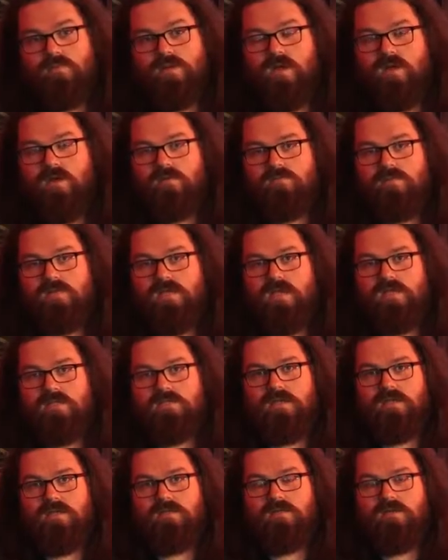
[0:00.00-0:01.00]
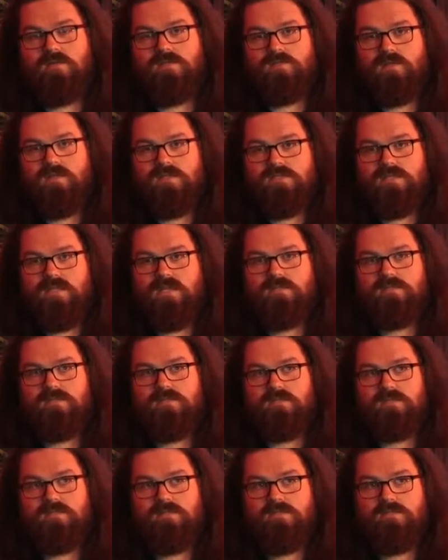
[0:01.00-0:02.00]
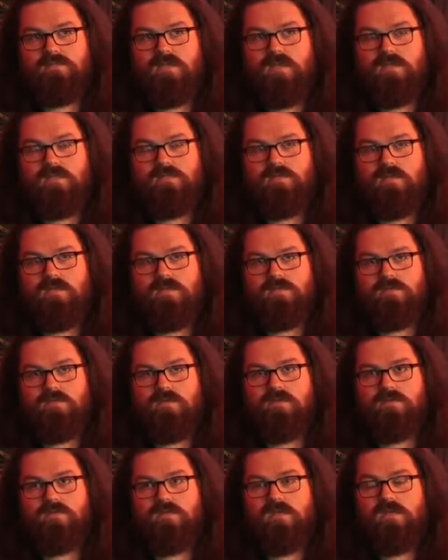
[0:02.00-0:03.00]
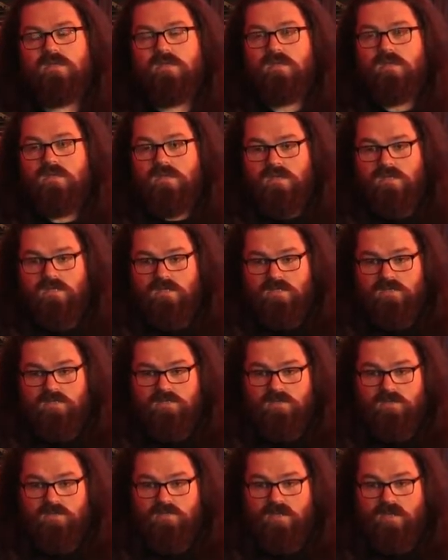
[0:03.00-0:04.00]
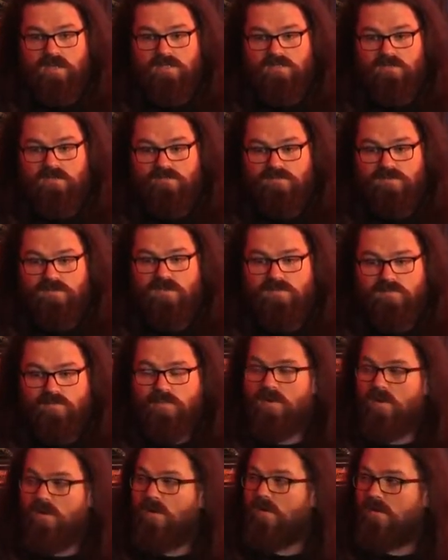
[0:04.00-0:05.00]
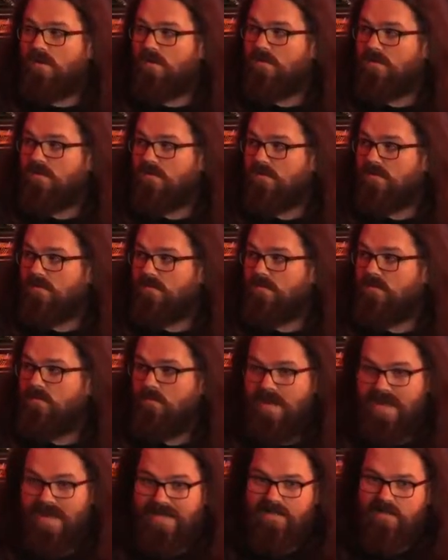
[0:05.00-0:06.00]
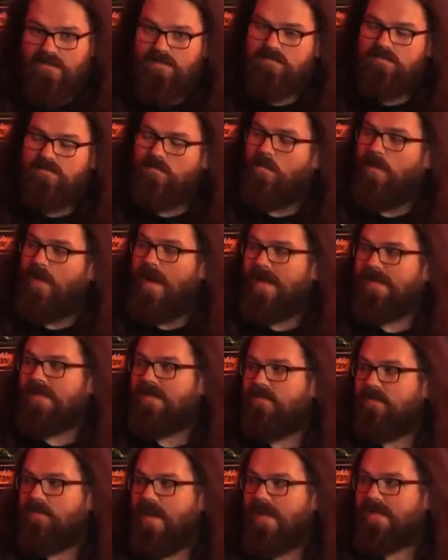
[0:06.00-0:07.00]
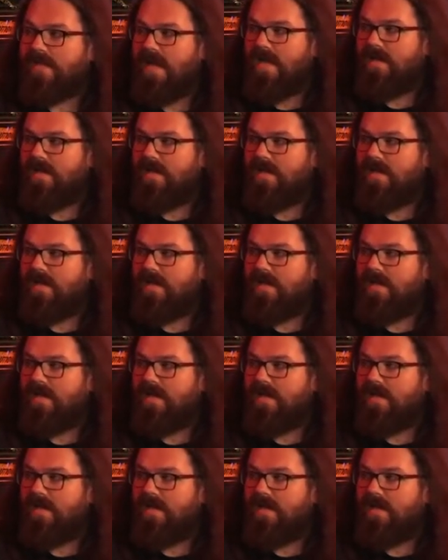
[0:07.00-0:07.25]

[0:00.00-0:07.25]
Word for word: going, we had uh, on the twenty second and twenty uh, two nights of just pure metal. Yeah, back, back at it.